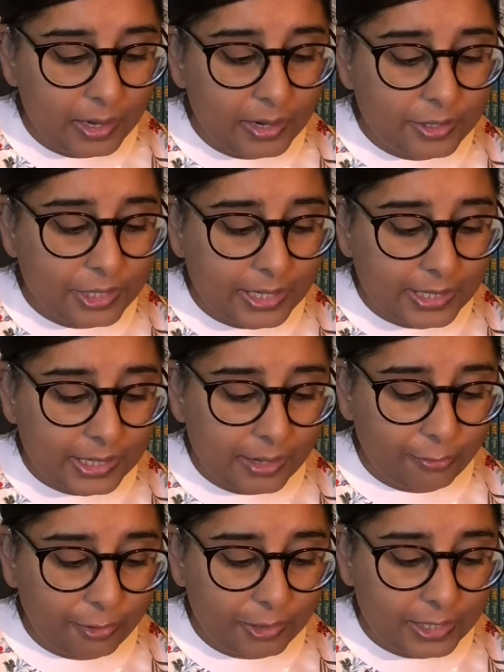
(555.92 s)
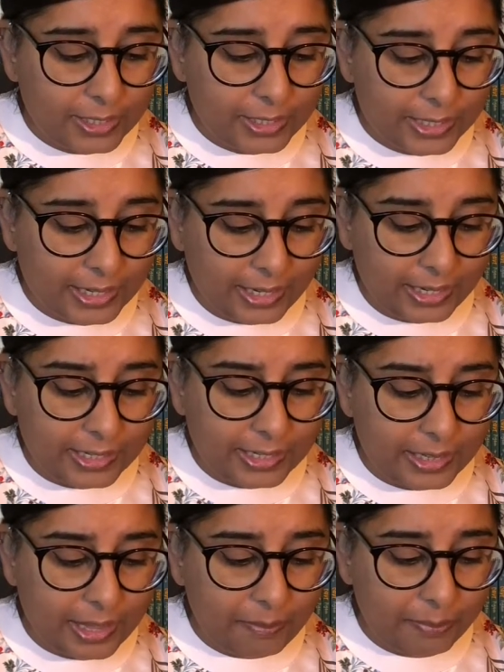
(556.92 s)
She sniffled and sneezed
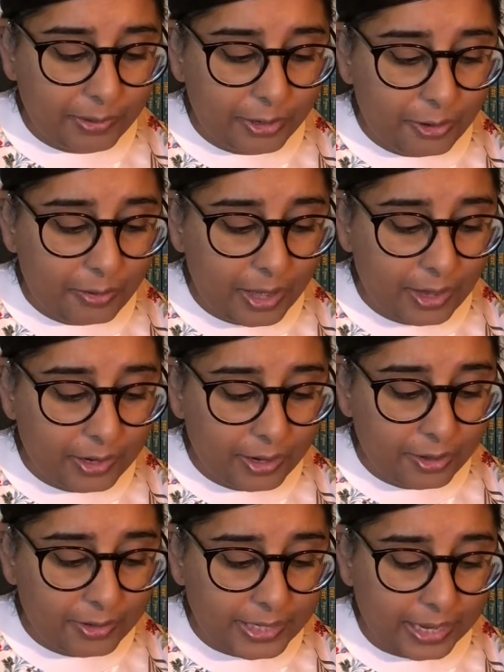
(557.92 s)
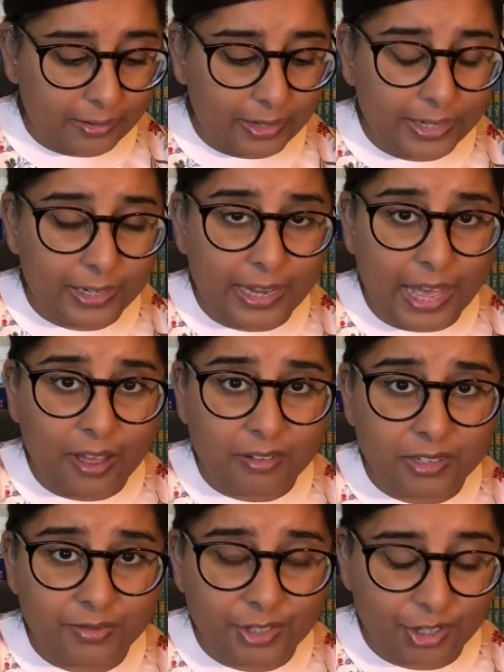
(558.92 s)
and then blew her nose out like an
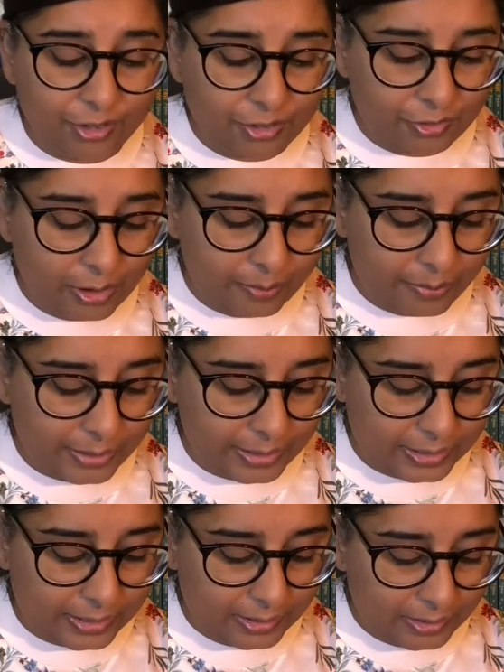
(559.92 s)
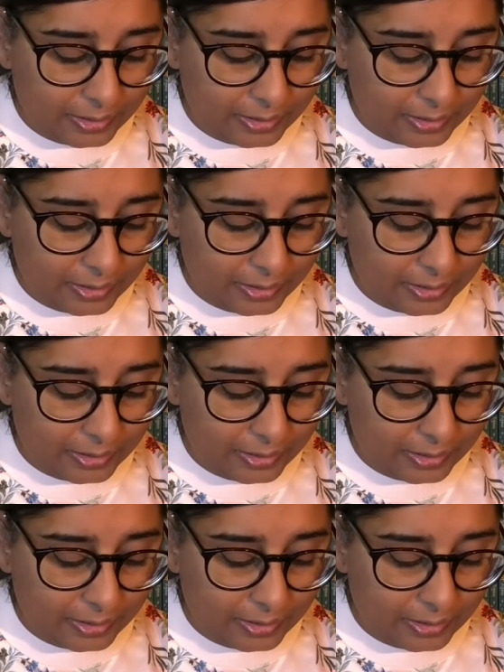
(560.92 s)
out-of-tune trumpet.